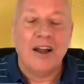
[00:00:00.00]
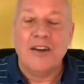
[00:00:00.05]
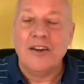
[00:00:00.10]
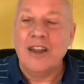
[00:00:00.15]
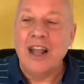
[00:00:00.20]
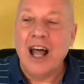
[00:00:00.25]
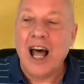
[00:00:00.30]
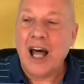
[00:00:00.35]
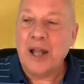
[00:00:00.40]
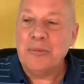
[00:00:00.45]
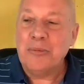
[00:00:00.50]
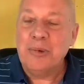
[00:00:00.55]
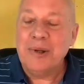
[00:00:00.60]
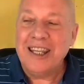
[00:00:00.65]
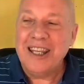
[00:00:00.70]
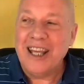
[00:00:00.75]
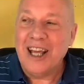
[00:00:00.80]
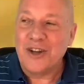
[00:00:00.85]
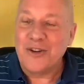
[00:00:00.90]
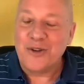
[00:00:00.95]
not
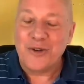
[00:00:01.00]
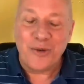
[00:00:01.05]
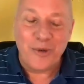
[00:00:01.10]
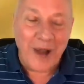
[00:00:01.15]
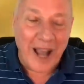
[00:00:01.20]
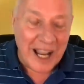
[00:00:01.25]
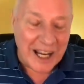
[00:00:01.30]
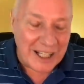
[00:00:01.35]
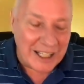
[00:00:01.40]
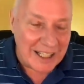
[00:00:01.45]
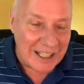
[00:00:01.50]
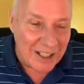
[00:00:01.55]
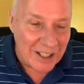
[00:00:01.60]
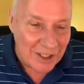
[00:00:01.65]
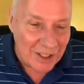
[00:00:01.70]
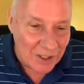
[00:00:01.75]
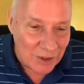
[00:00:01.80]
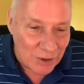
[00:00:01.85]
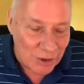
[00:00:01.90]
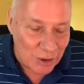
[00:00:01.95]
be
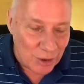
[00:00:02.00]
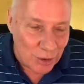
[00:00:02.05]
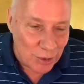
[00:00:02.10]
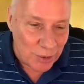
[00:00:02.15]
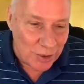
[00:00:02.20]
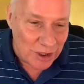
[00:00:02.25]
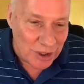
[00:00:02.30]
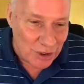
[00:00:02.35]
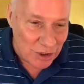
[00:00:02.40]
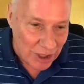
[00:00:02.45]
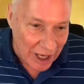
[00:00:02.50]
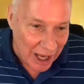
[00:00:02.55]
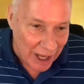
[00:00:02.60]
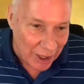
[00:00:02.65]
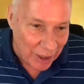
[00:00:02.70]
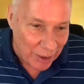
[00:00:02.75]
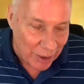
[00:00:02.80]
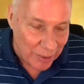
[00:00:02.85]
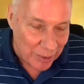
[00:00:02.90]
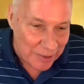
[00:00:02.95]
attracted to the
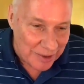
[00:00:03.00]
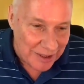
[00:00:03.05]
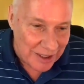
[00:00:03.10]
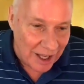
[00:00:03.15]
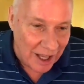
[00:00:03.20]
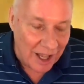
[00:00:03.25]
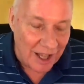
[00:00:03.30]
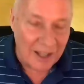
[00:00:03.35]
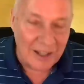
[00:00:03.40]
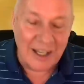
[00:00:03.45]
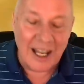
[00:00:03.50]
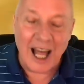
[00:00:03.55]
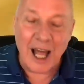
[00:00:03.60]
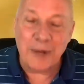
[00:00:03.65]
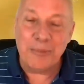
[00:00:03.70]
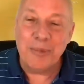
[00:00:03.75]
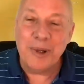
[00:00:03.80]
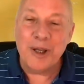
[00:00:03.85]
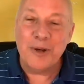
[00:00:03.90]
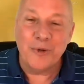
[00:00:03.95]
shadows,
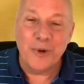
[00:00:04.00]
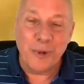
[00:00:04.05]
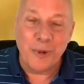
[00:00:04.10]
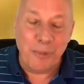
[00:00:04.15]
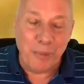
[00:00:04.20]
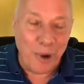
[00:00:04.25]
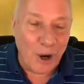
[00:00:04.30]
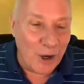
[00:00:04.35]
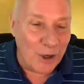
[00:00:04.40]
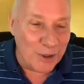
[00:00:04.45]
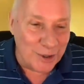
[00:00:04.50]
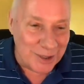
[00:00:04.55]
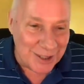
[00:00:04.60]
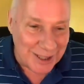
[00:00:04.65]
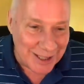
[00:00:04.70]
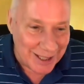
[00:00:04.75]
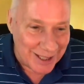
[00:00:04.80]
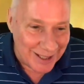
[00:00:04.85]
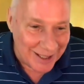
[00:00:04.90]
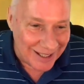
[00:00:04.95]
not be
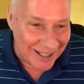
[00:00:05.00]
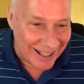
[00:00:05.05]
repulsed